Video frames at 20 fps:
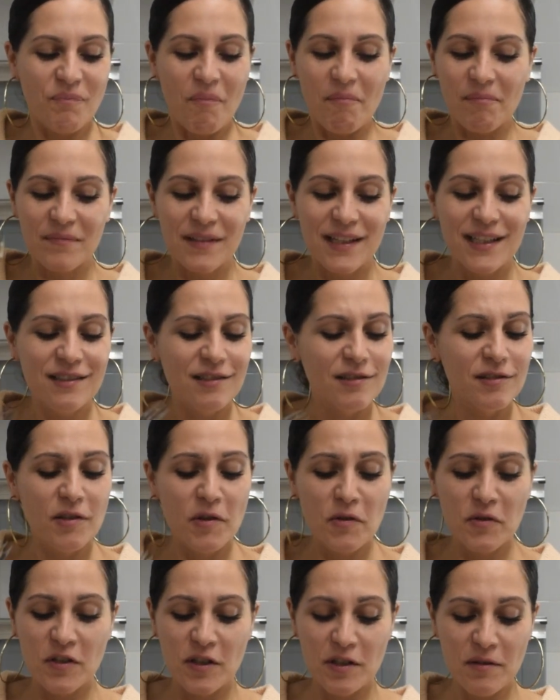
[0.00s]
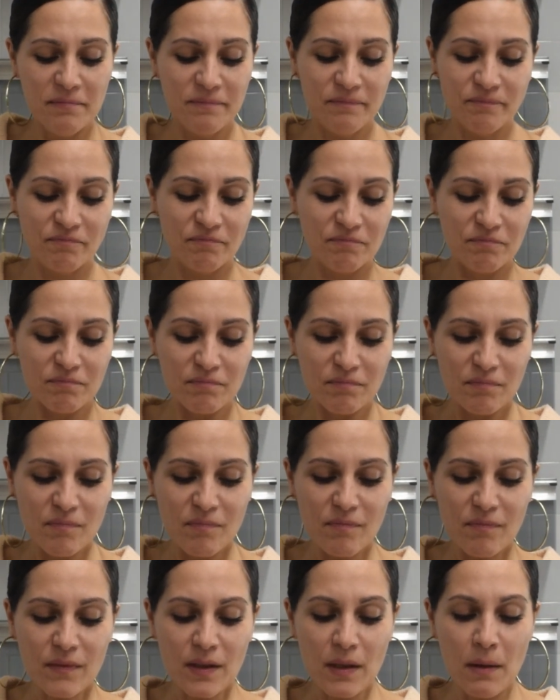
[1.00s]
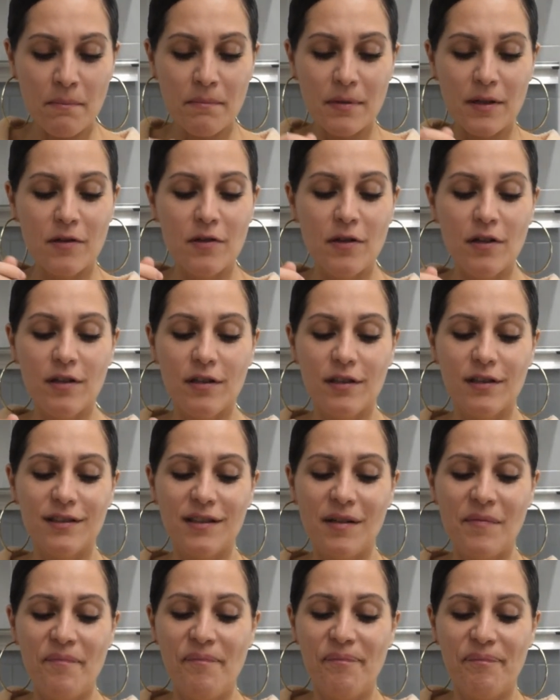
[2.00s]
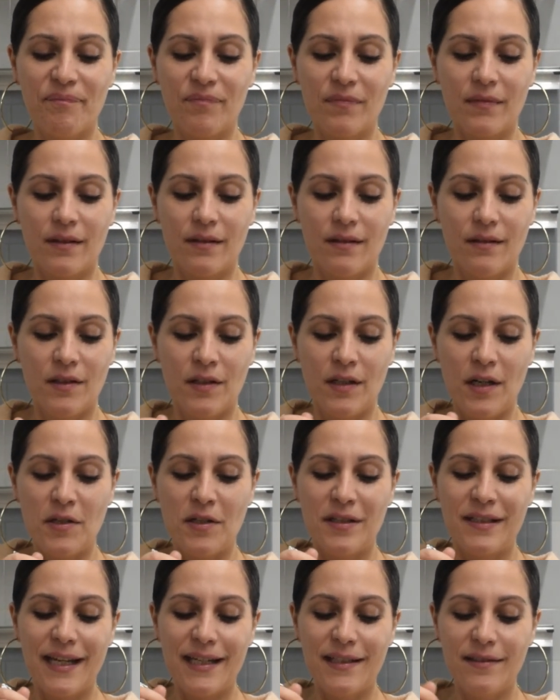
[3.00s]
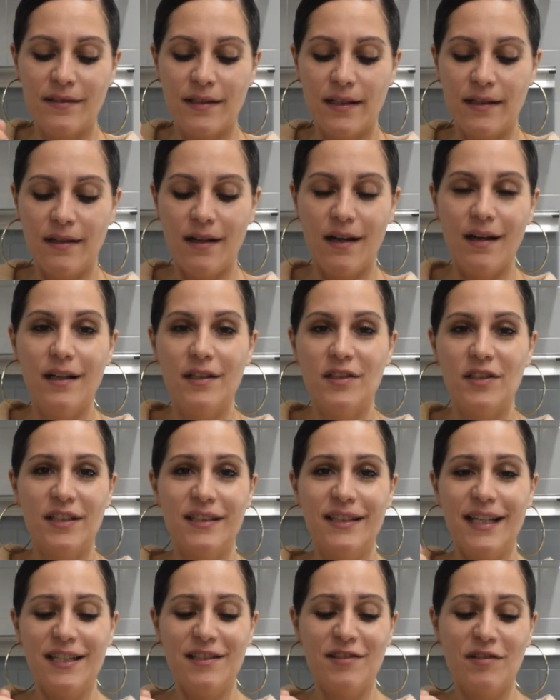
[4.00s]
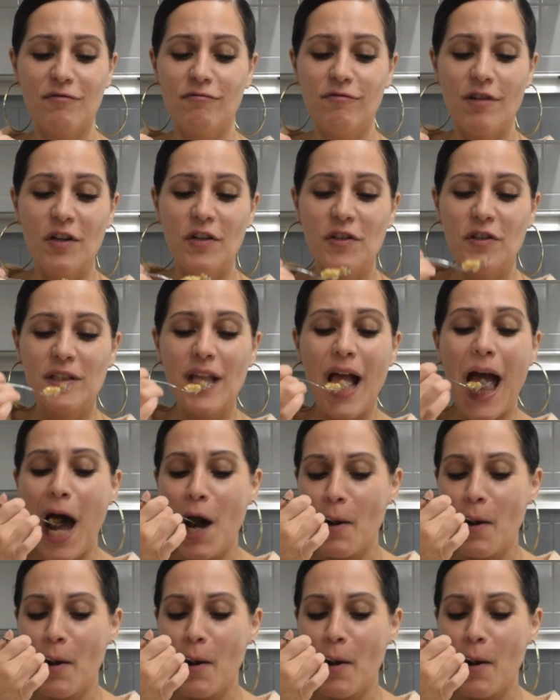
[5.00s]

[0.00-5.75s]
This is so good because, you know, you taste the nuts, you taste the rose,